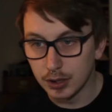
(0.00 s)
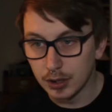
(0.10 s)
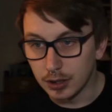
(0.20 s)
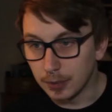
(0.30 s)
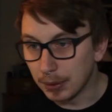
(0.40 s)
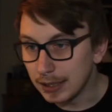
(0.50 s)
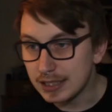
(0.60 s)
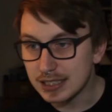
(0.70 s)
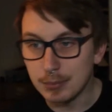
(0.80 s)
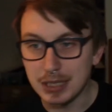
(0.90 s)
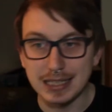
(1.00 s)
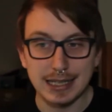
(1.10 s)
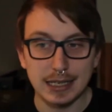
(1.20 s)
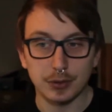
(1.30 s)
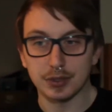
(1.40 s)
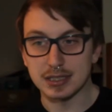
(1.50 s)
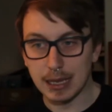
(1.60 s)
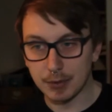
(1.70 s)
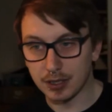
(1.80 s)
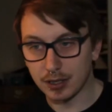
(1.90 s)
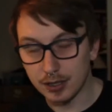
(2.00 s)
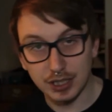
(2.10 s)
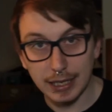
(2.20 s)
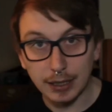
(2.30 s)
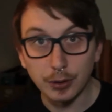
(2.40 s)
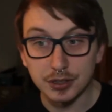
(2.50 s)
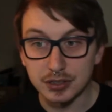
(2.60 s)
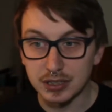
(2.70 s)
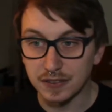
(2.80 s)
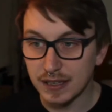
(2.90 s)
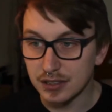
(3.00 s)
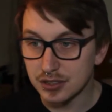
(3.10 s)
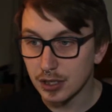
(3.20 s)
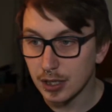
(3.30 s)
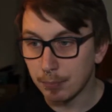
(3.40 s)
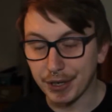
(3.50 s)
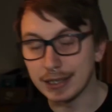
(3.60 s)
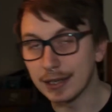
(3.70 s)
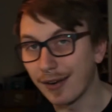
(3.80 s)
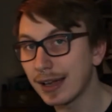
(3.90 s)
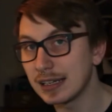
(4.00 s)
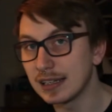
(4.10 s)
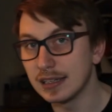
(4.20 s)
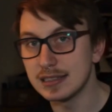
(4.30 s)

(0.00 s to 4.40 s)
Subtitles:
The police seemed intent on sabotaging Elgin's defence by neglecting his